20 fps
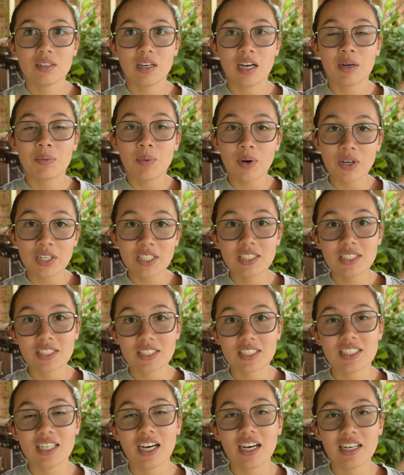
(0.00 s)
wanted to
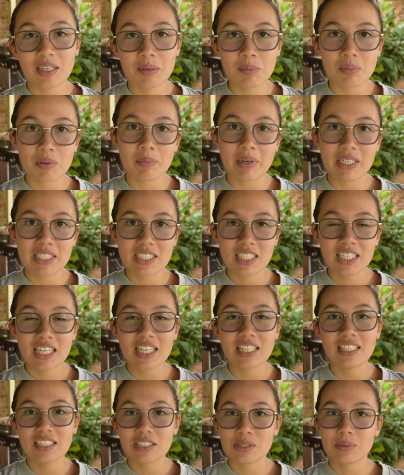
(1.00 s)
start implementing,
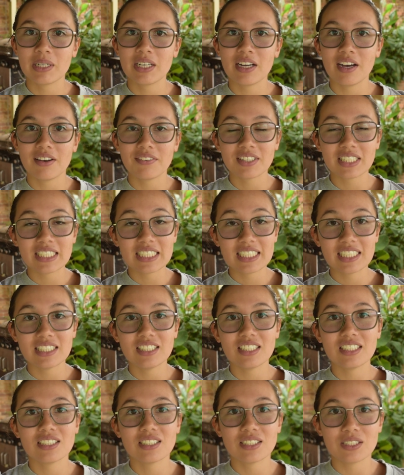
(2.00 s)
and this week I've
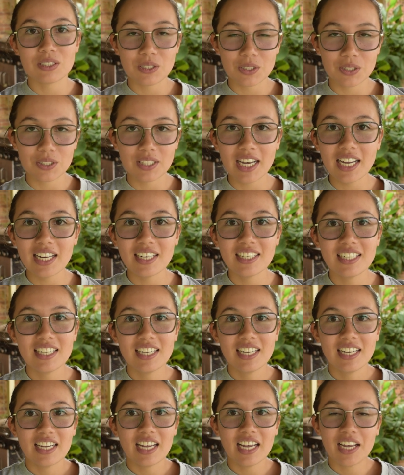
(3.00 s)
continued to do that.
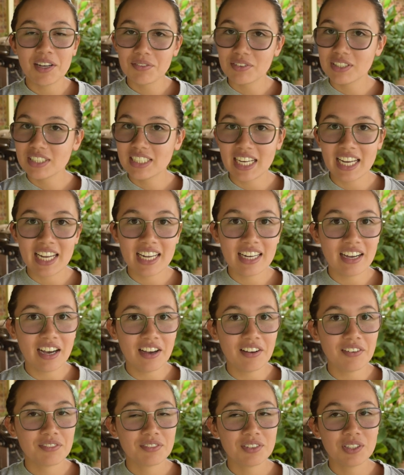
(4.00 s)
Every day
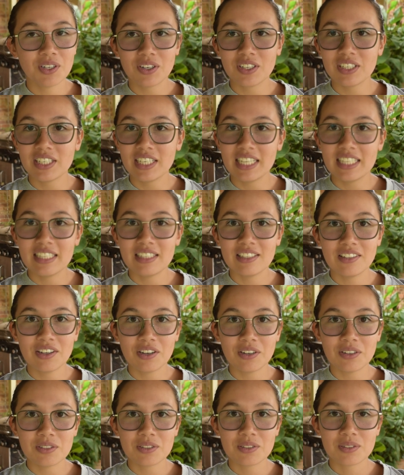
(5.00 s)
I've gotten in
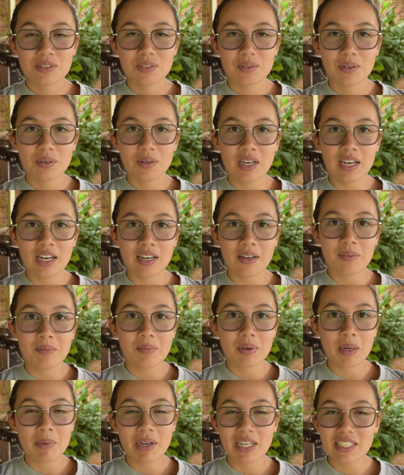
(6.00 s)
those
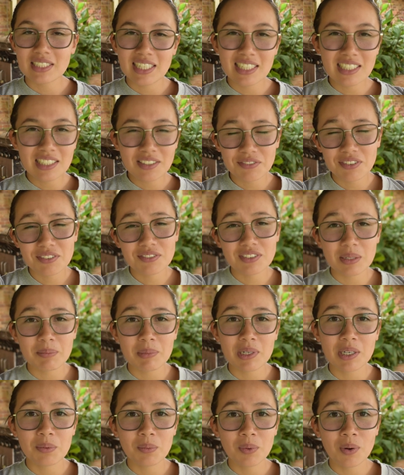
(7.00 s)
about 10 to 15
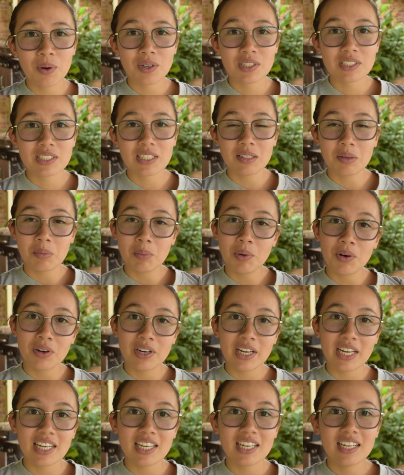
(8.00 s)
minute walks in the
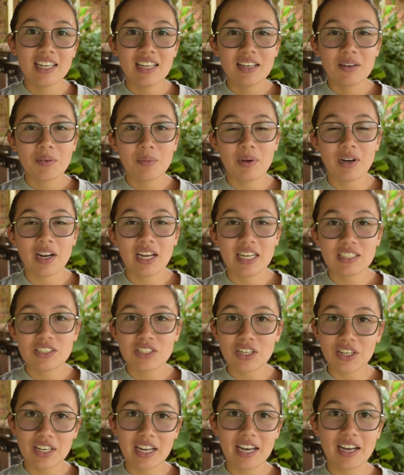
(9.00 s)
morning when I
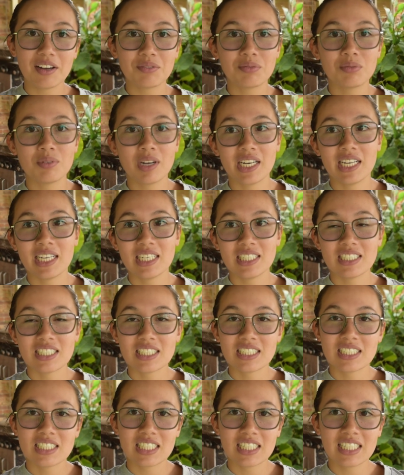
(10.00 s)
don't have running,
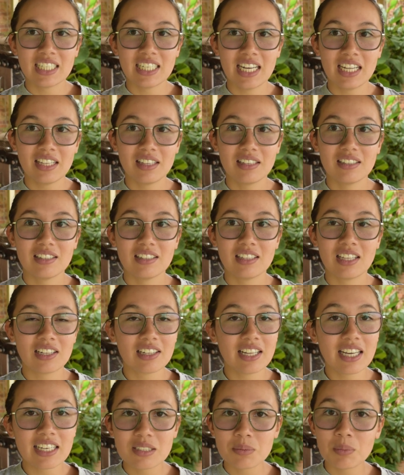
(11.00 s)
just to get the
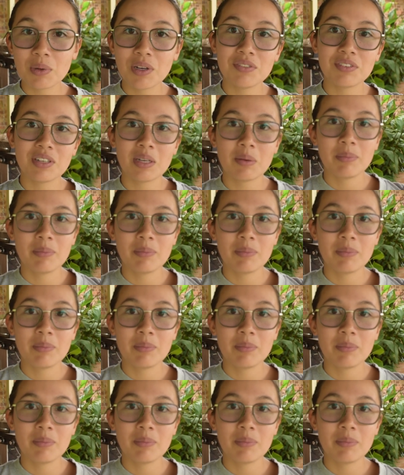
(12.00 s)
legs moving a